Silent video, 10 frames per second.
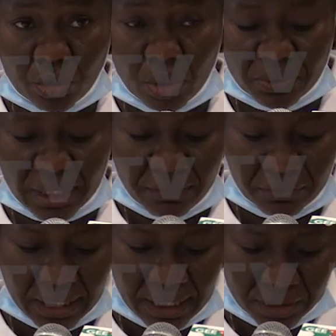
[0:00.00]
to
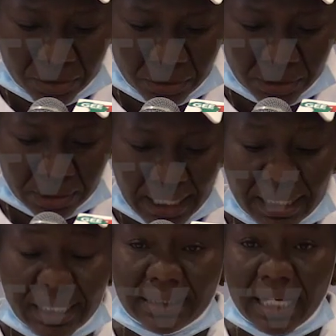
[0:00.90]
observe the elections
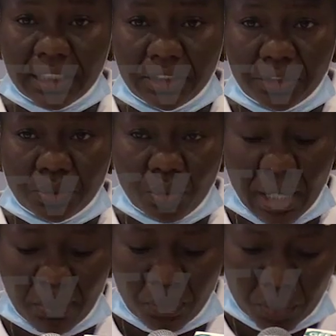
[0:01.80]
and later issue
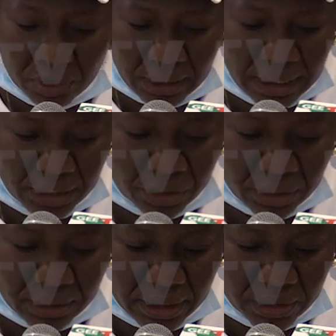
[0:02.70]
her
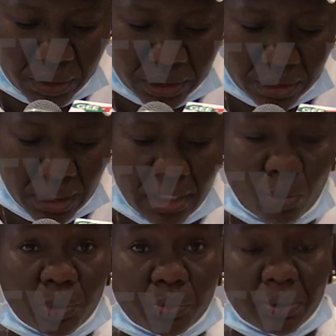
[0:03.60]
post-election statement,
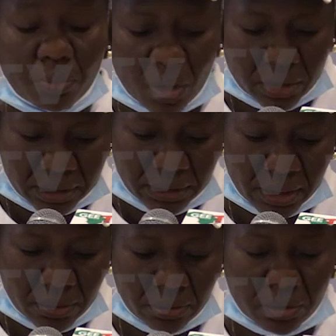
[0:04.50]
which will be more
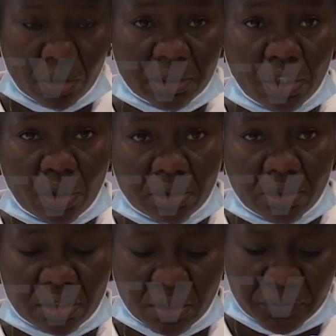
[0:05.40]
detailed on the
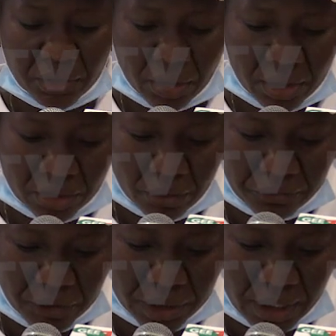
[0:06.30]
conduct of security
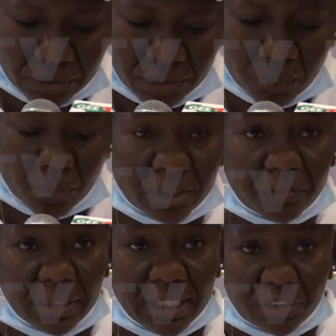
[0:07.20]
officials
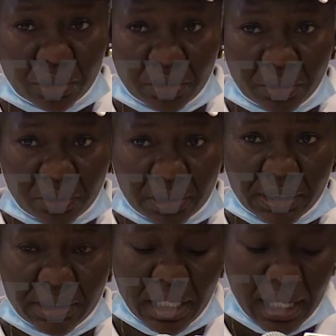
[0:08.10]
deployed for election
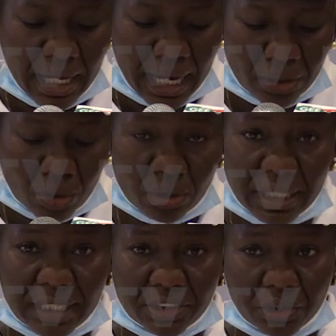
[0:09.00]
duty and
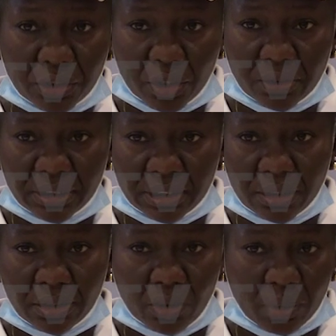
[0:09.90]
other
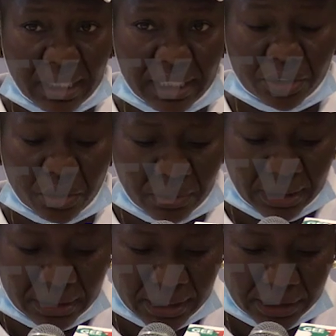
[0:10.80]
security or
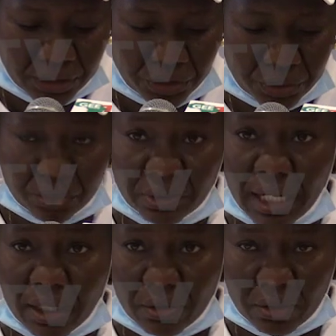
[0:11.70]
election-related issues
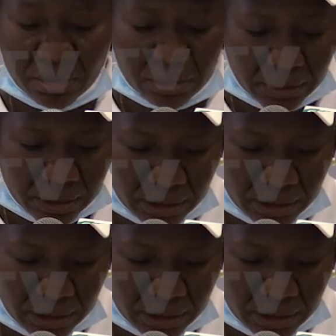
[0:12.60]
across the